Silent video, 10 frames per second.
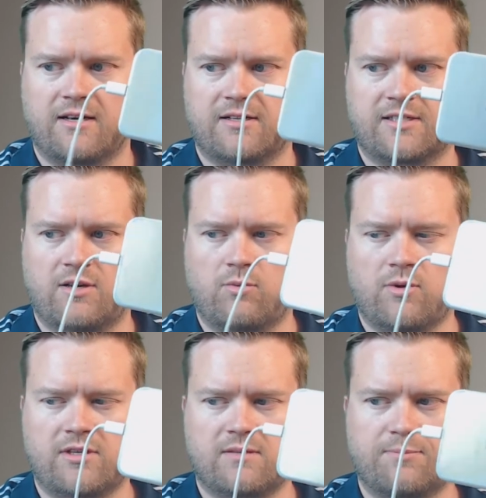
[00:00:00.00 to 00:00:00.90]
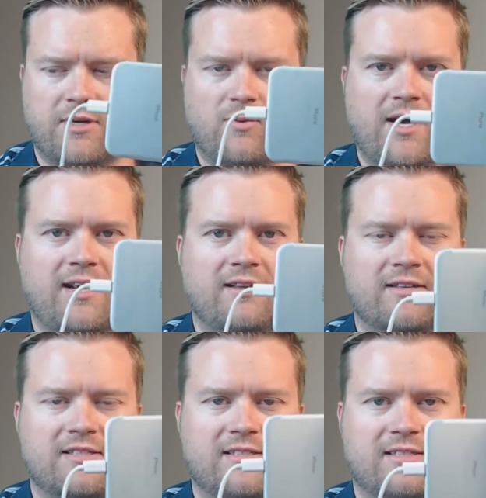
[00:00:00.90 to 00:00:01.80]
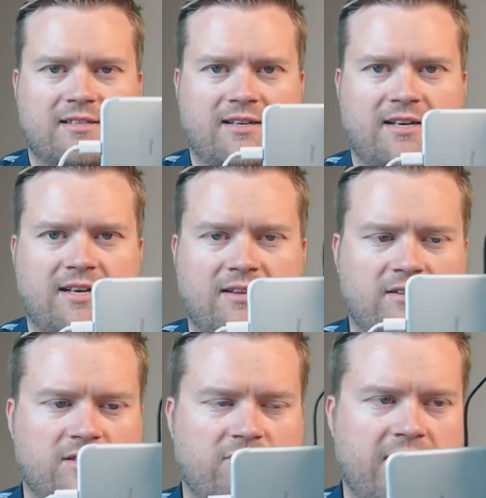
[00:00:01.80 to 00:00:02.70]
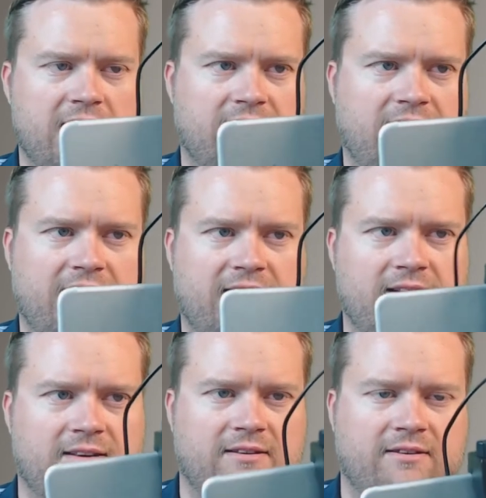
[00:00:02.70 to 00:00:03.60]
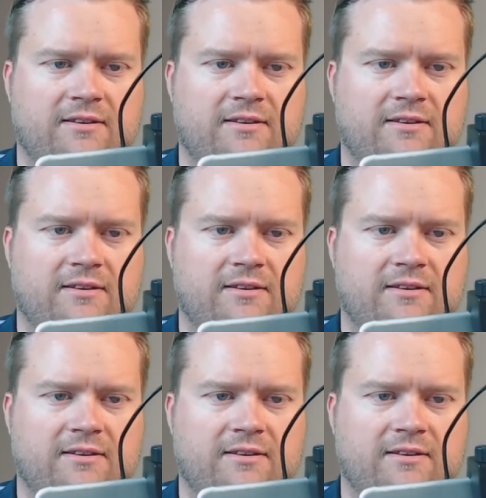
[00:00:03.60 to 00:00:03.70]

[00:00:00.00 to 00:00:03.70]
So it works pretty well, looks great, I think.